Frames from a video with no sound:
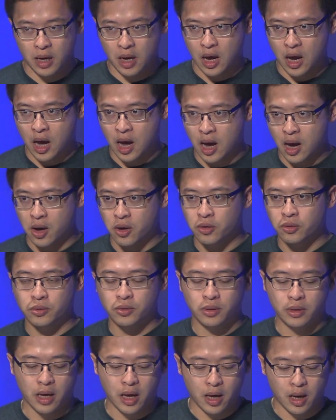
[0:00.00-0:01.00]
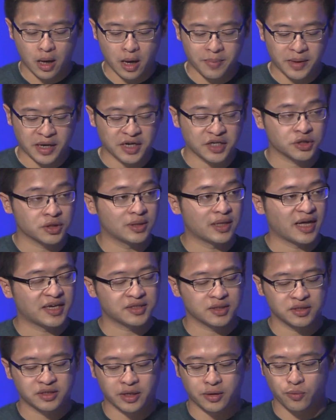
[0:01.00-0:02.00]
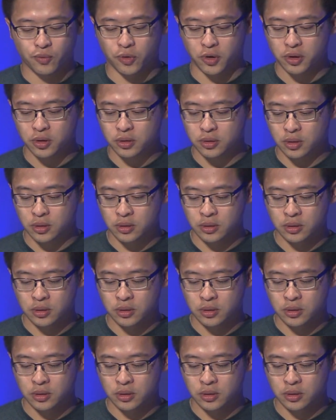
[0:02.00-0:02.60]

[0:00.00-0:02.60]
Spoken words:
how application licensing works.